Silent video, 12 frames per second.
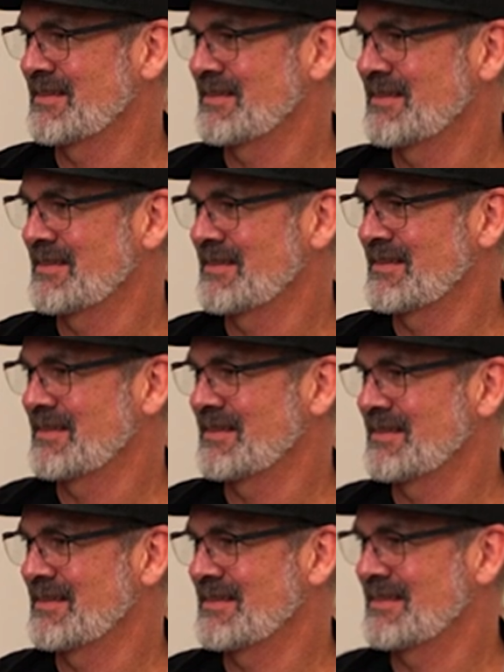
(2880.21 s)

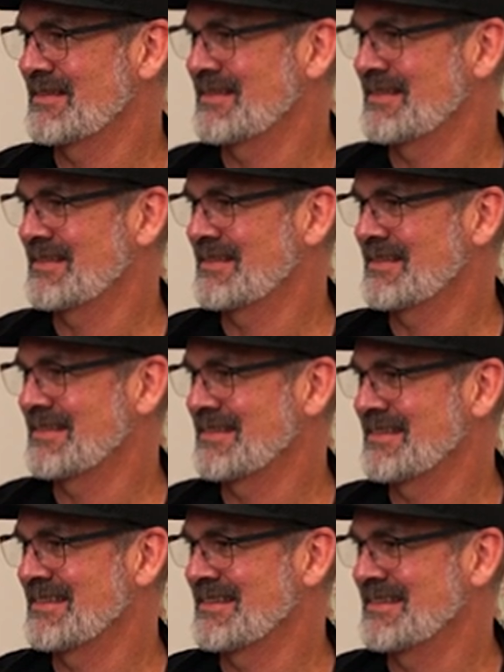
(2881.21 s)

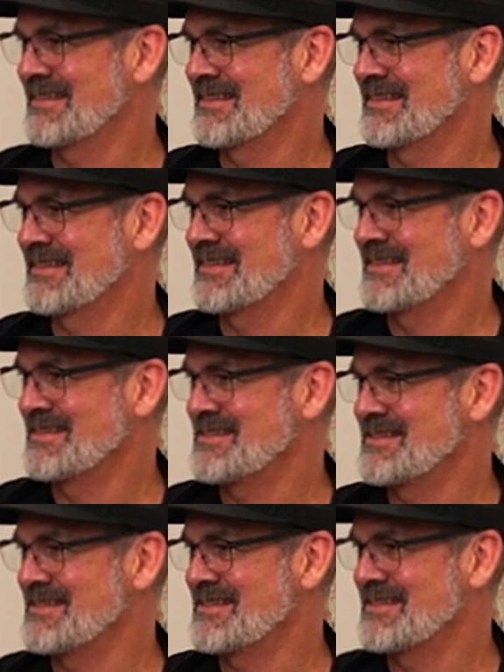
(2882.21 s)

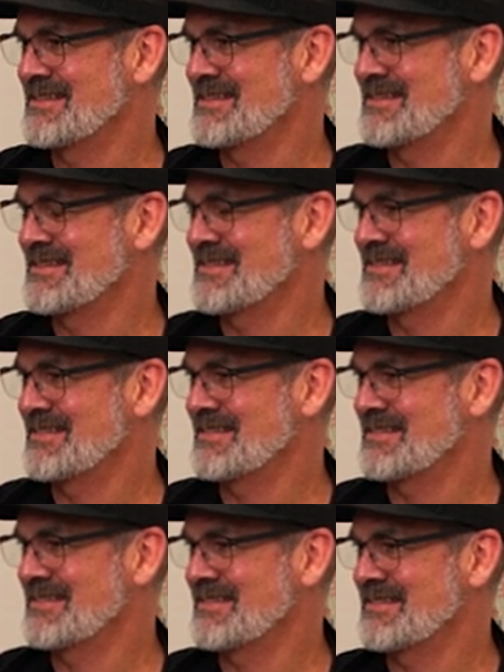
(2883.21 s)

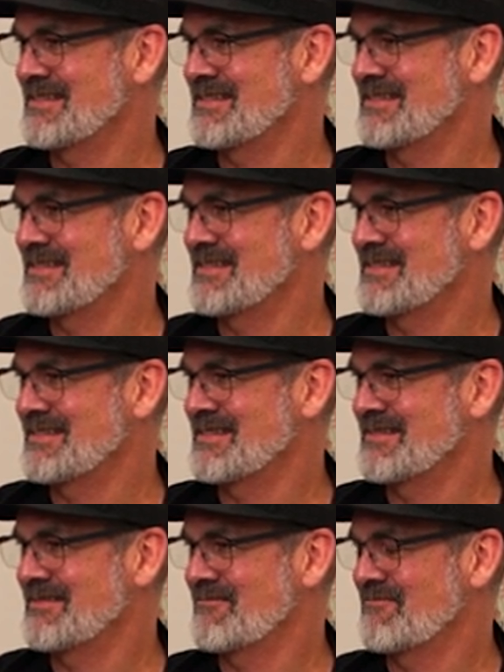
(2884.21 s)

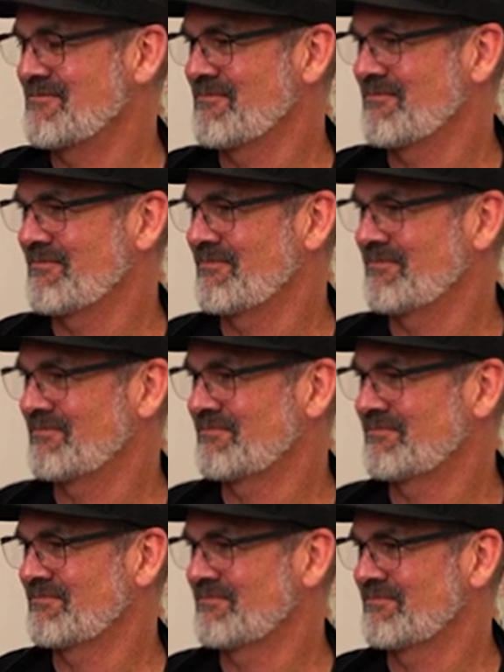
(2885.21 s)

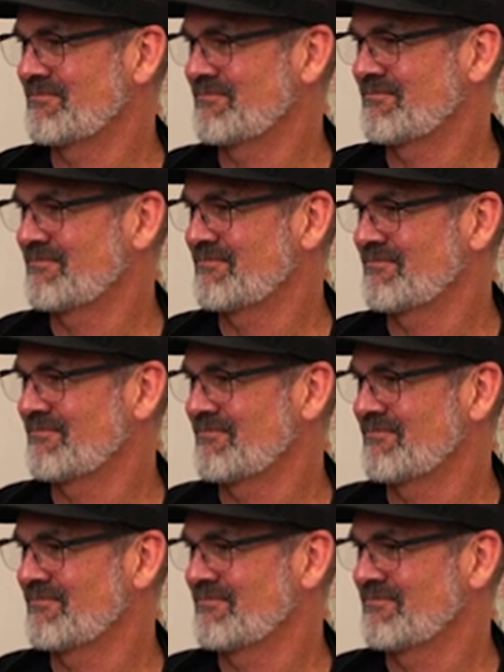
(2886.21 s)

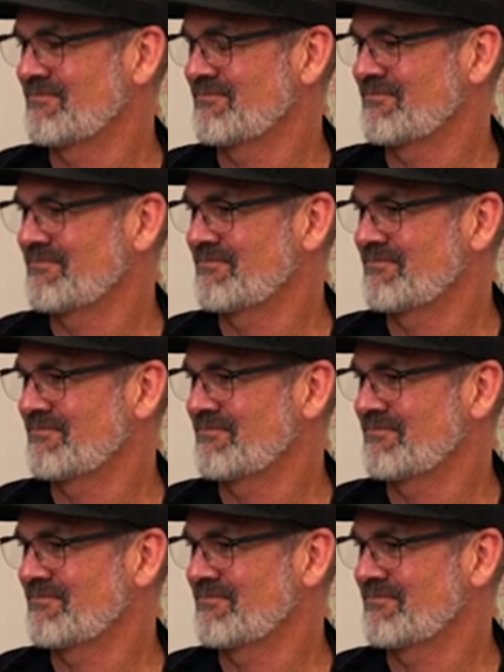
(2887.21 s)
No words are spoken by the person on screen.